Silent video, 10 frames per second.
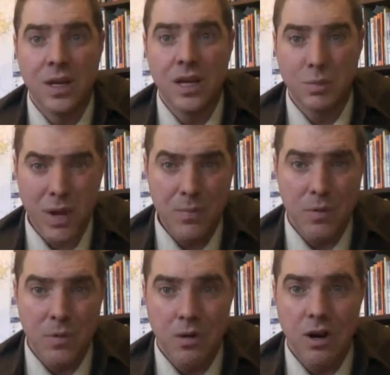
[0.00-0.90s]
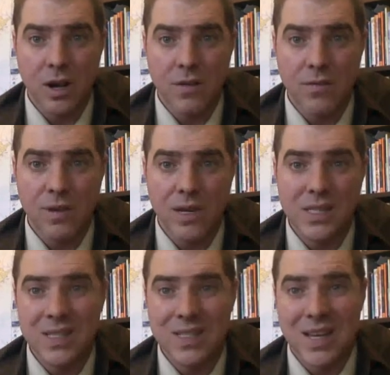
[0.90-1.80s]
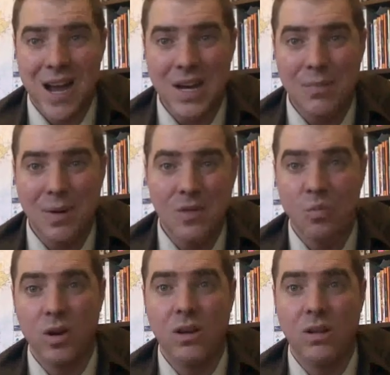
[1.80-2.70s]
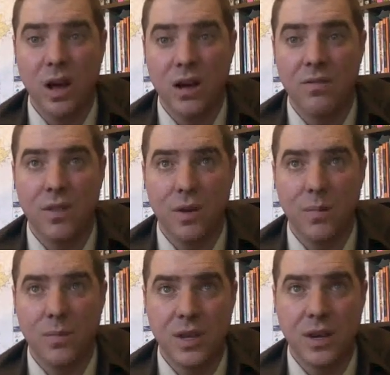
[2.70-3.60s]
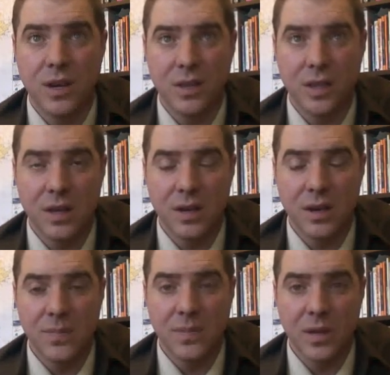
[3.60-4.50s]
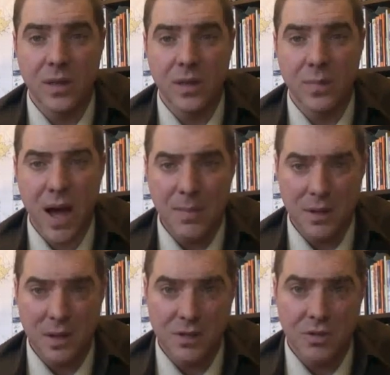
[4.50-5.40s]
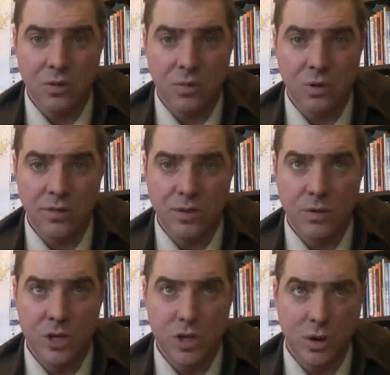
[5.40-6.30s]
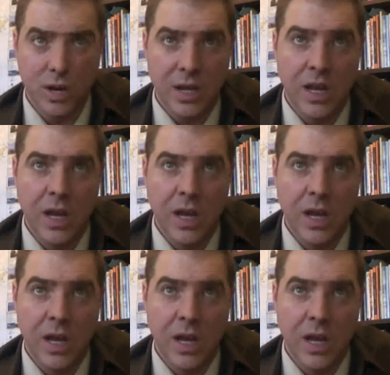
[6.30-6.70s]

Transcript: its people, or a government is decided by the will of the populace, or the will of the majority.